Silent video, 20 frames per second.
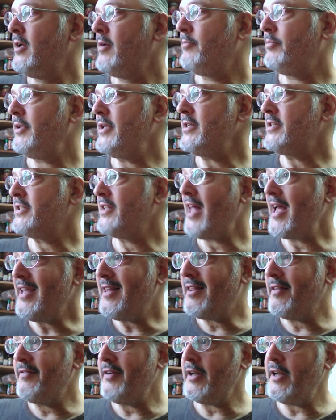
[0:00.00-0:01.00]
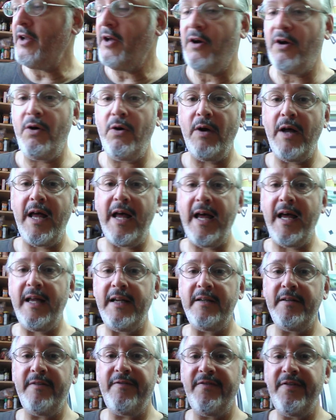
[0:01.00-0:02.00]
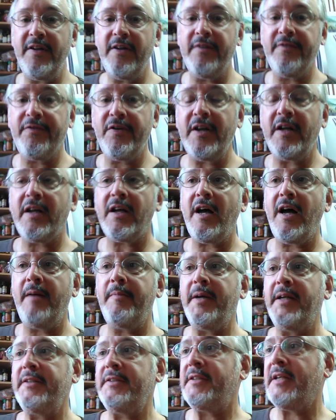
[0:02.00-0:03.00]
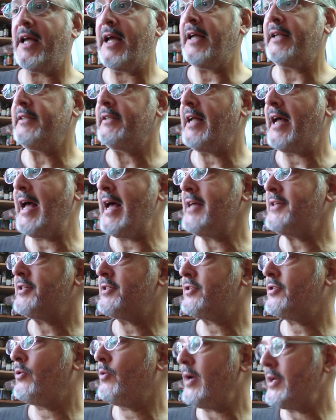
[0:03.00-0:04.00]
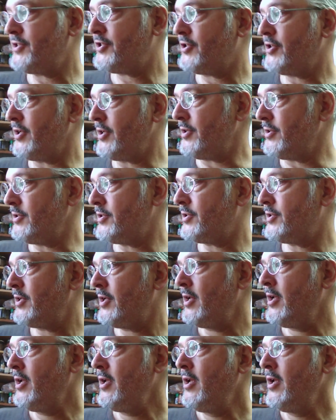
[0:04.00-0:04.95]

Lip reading: Please like the video and feel free to comment and ask questions.